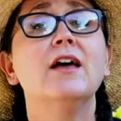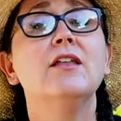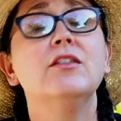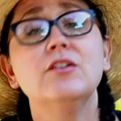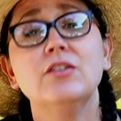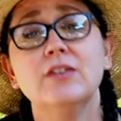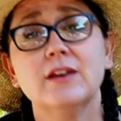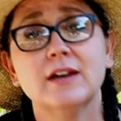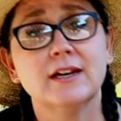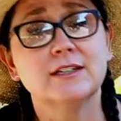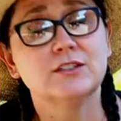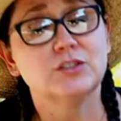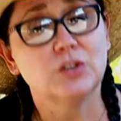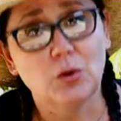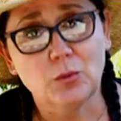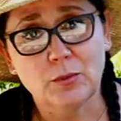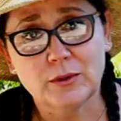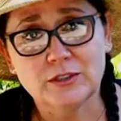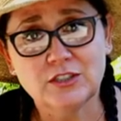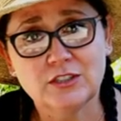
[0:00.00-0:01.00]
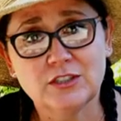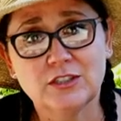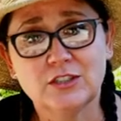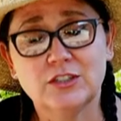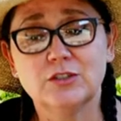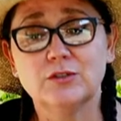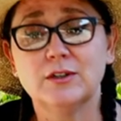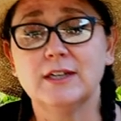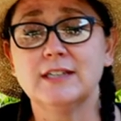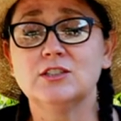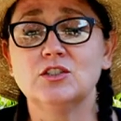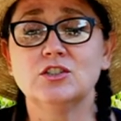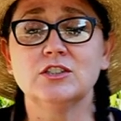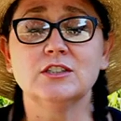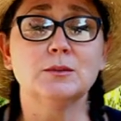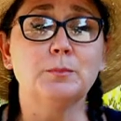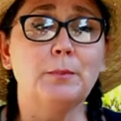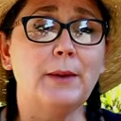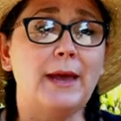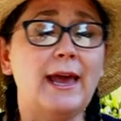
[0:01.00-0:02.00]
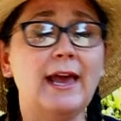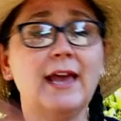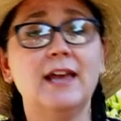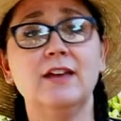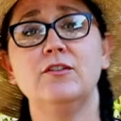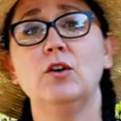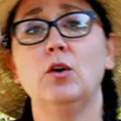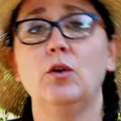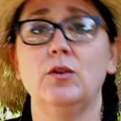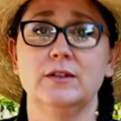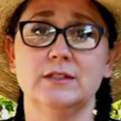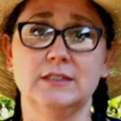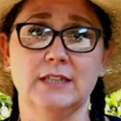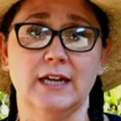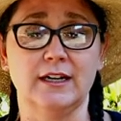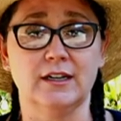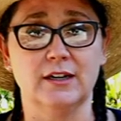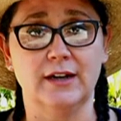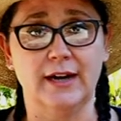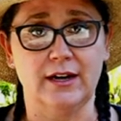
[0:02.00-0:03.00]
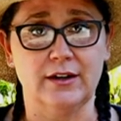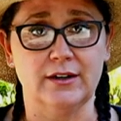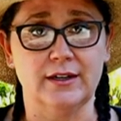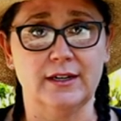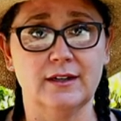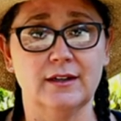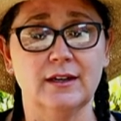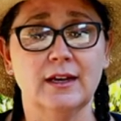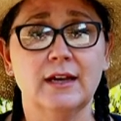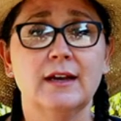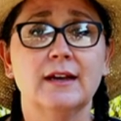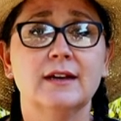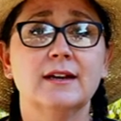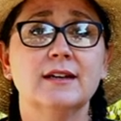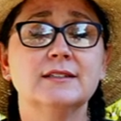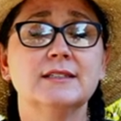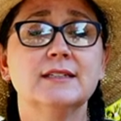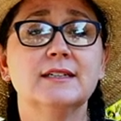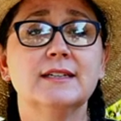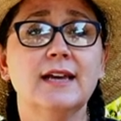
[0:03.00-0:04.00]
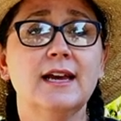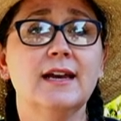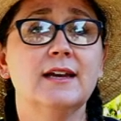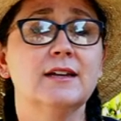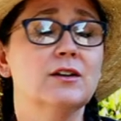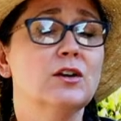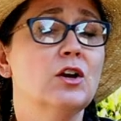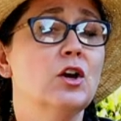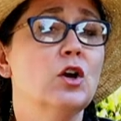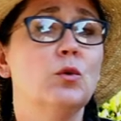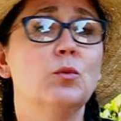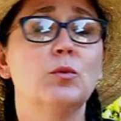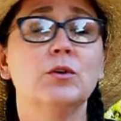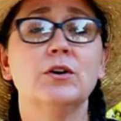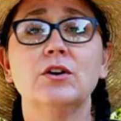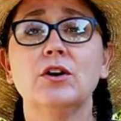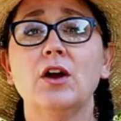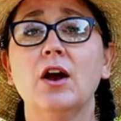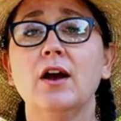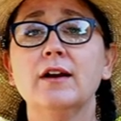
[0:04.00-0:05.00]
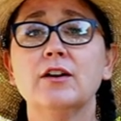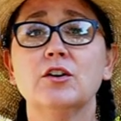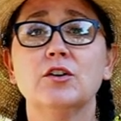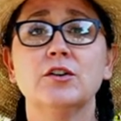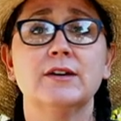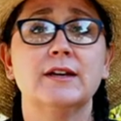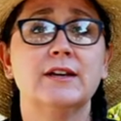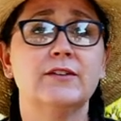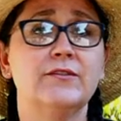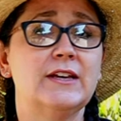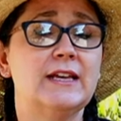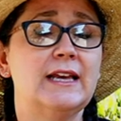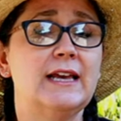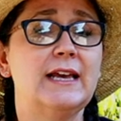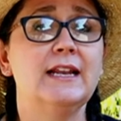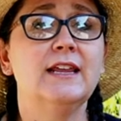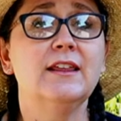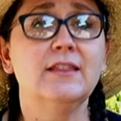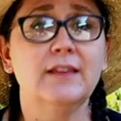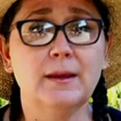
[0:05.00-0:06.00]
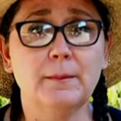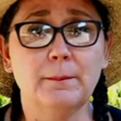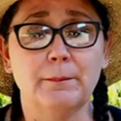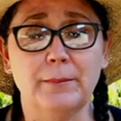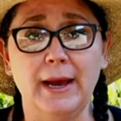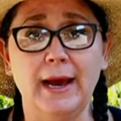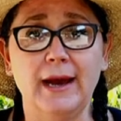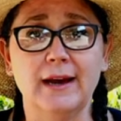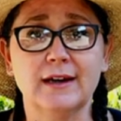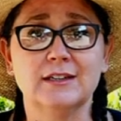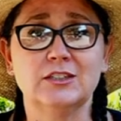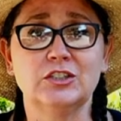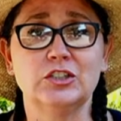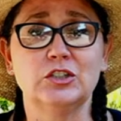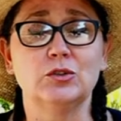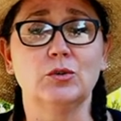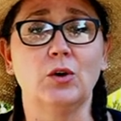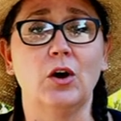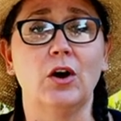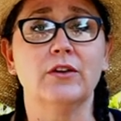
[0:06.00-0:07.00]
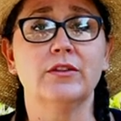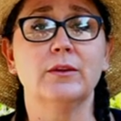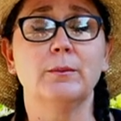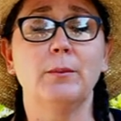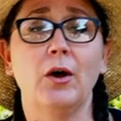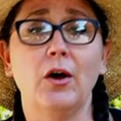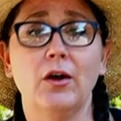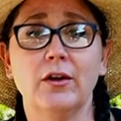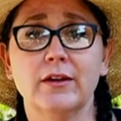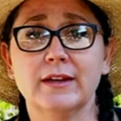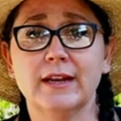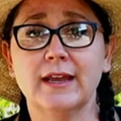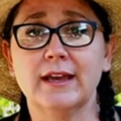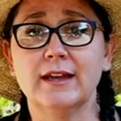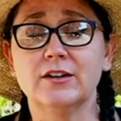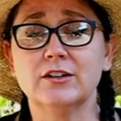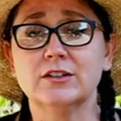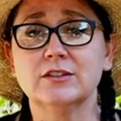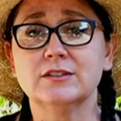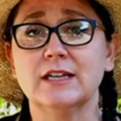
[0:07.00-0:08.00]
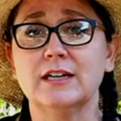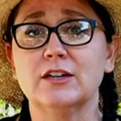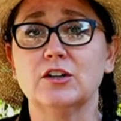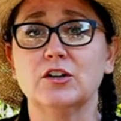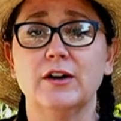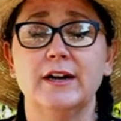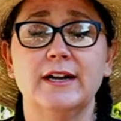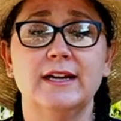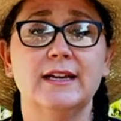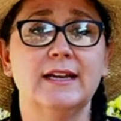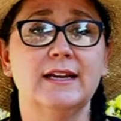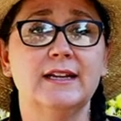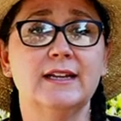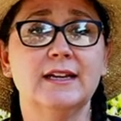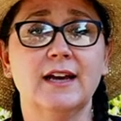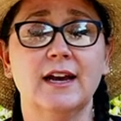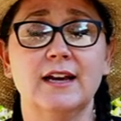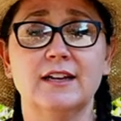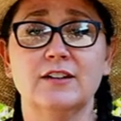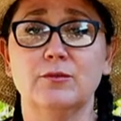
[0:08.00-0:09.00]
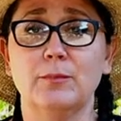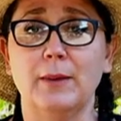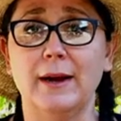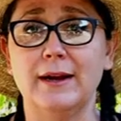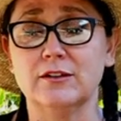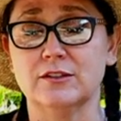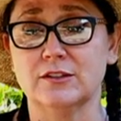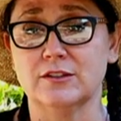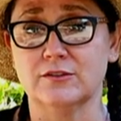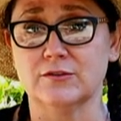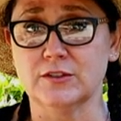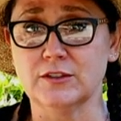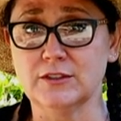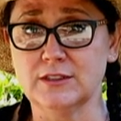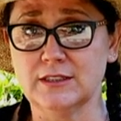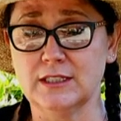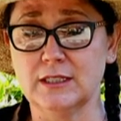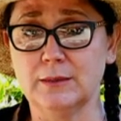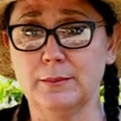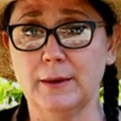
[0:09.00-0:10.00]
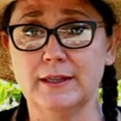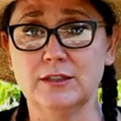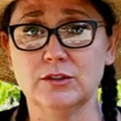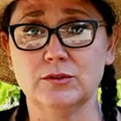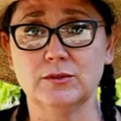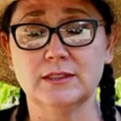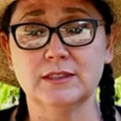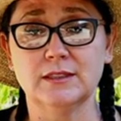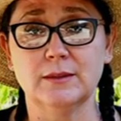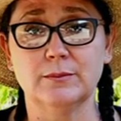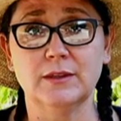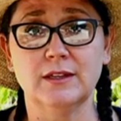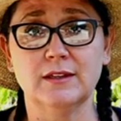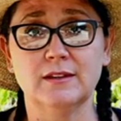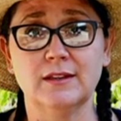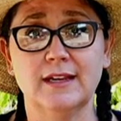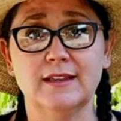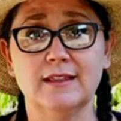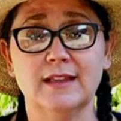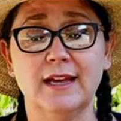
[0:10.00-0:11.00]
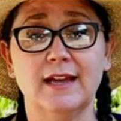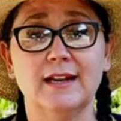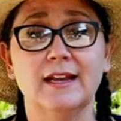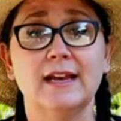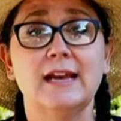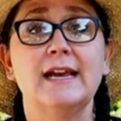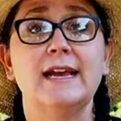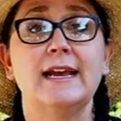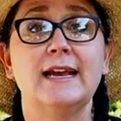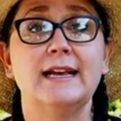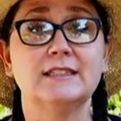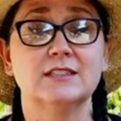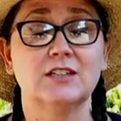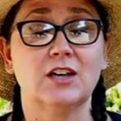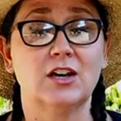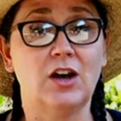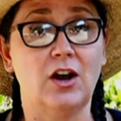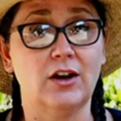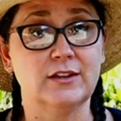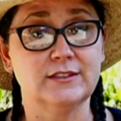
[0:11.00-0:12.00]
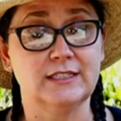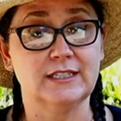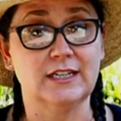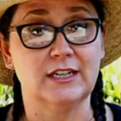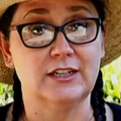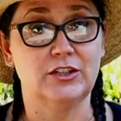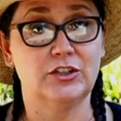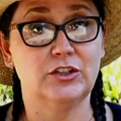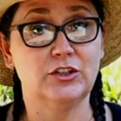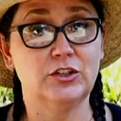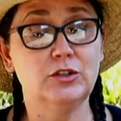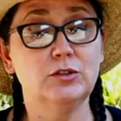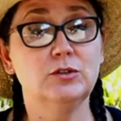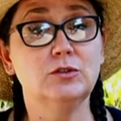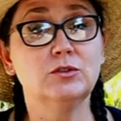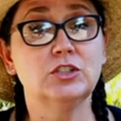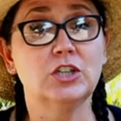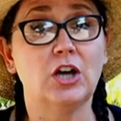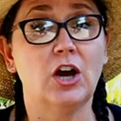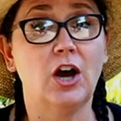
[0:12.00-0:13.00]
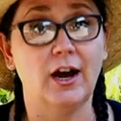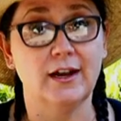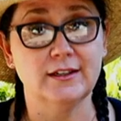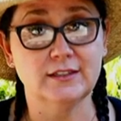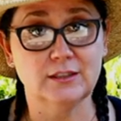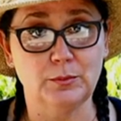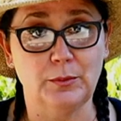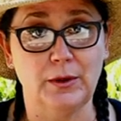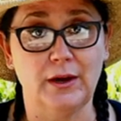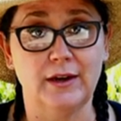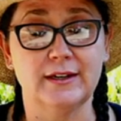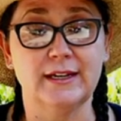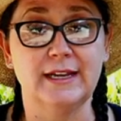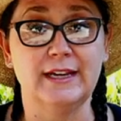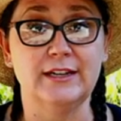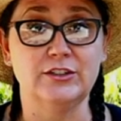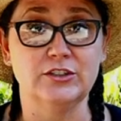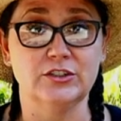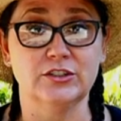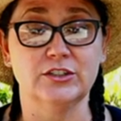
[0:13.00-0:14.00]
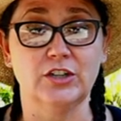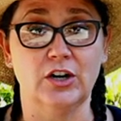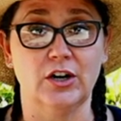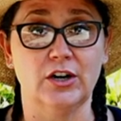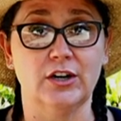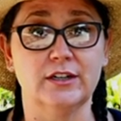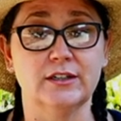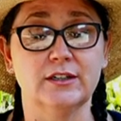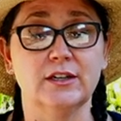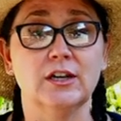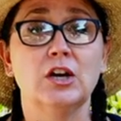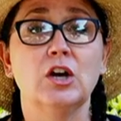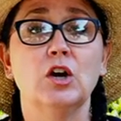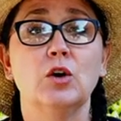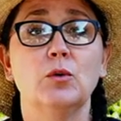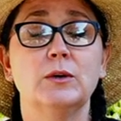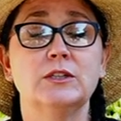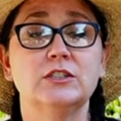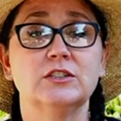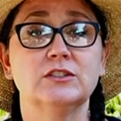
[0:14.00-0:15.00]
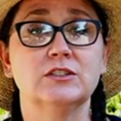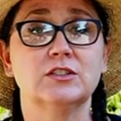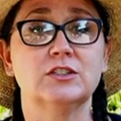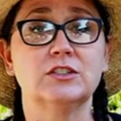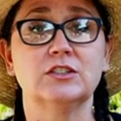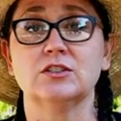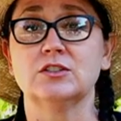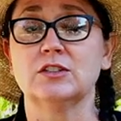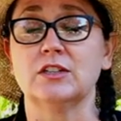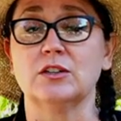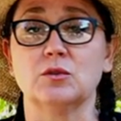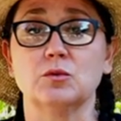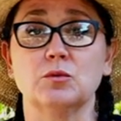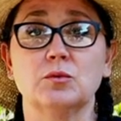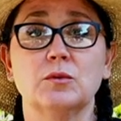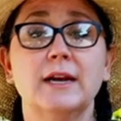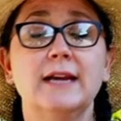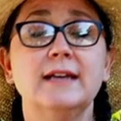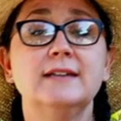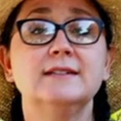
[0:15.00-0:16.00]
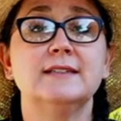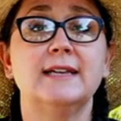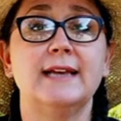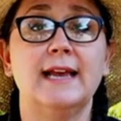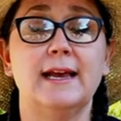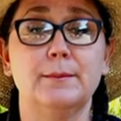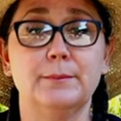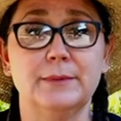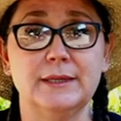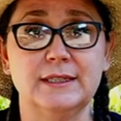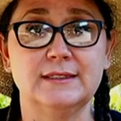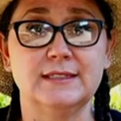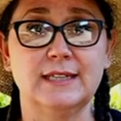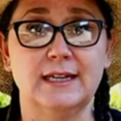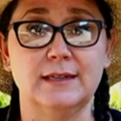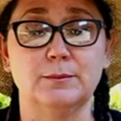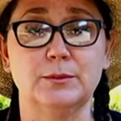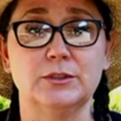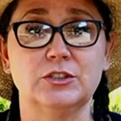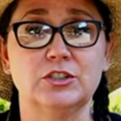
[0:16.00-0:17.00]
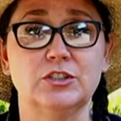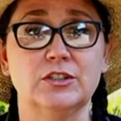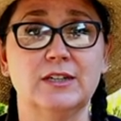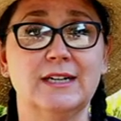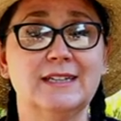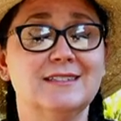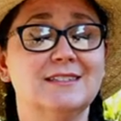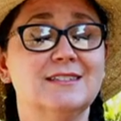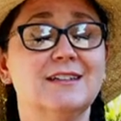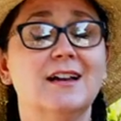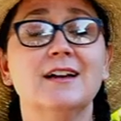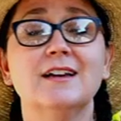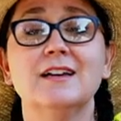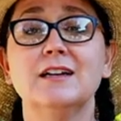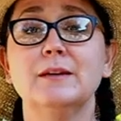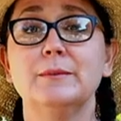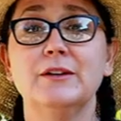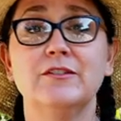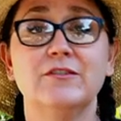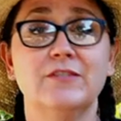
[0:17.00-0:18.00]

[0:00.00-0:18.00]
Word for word: other thing I don't want you to do is just pave a whole entire area. Because again, we're not giving anything back to all the pollinators and creating any kind of biodiversity by doing something like that, it's causing a huge hot spot in your yard, which is just gonna raise the ambient temperature. It's not gonna be